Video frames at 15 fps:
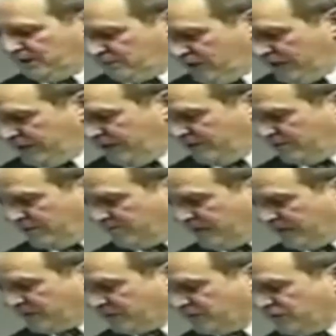right here in
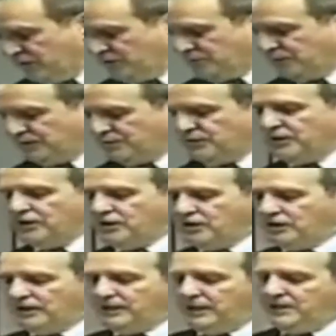Massachusetts in the early